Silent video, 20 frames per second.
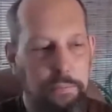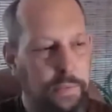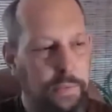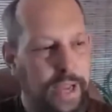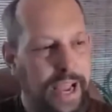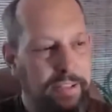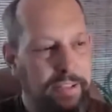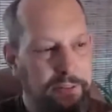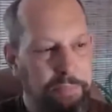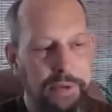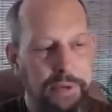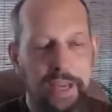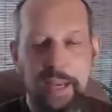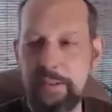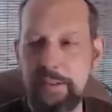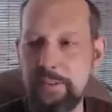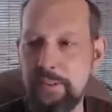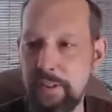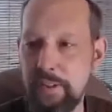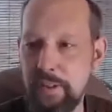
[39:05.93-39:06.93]

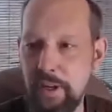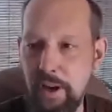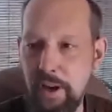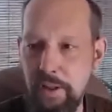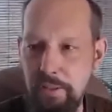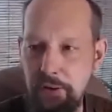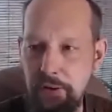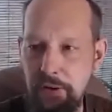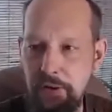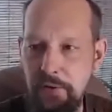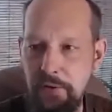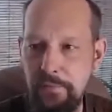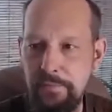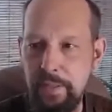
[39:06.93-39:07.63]
aspects and other